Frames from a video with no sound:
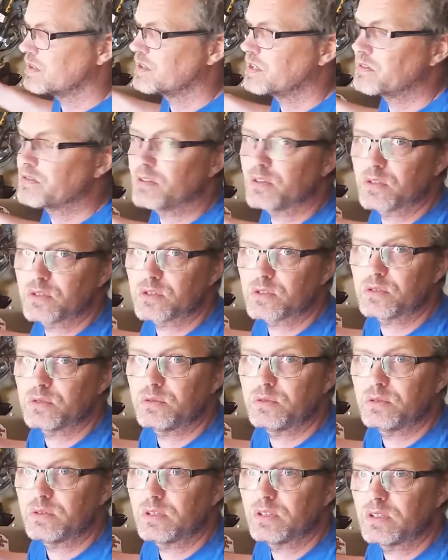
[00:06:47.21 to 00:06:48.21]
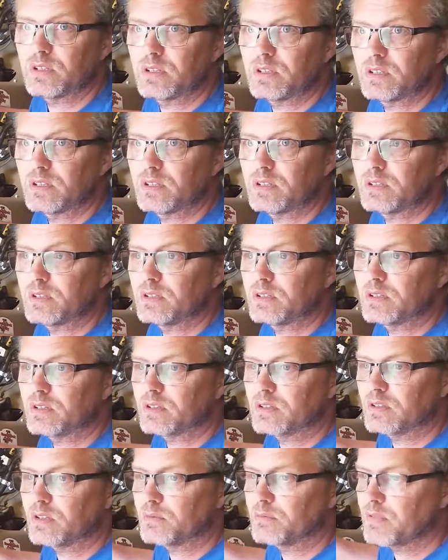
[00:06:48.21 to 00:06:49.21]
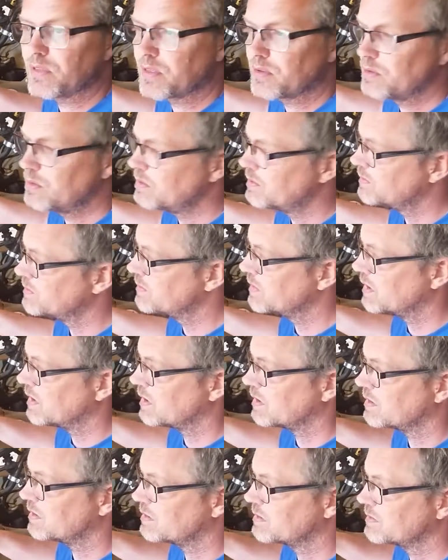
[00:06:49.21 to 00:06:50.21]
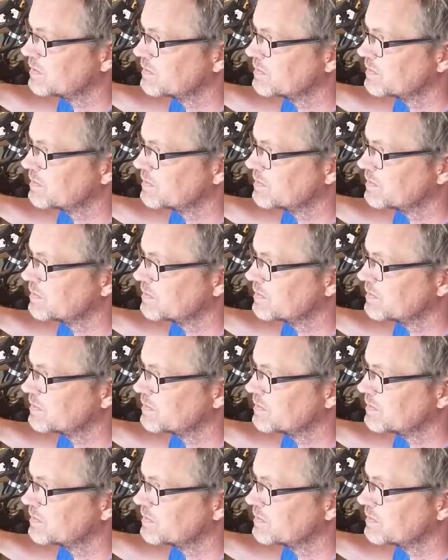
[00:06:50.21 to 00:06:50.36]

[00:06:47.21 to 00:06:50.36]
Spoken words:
difficult to come through to